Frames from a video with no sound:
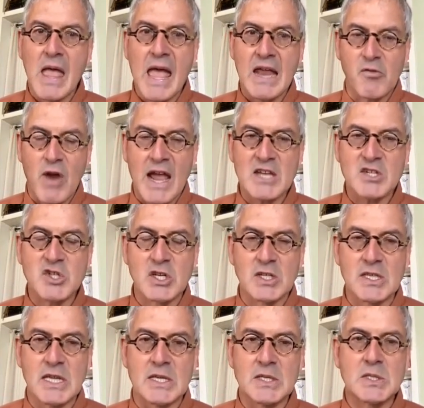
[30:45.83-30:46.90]
had a rash
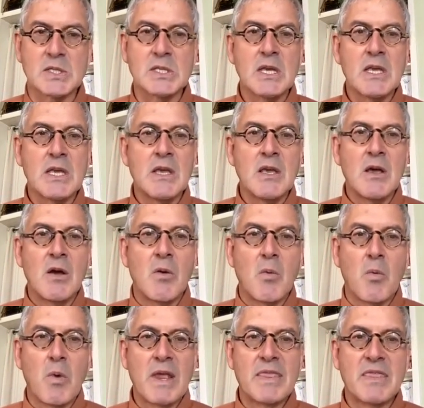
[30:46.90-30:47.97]
illness.
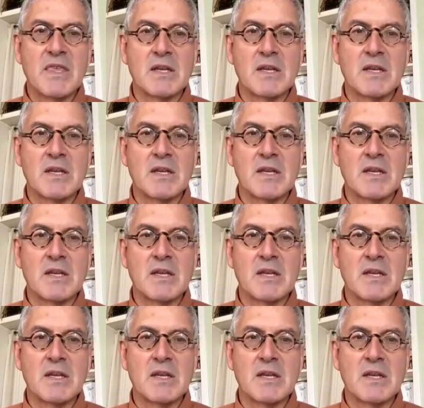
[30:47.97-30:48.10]
With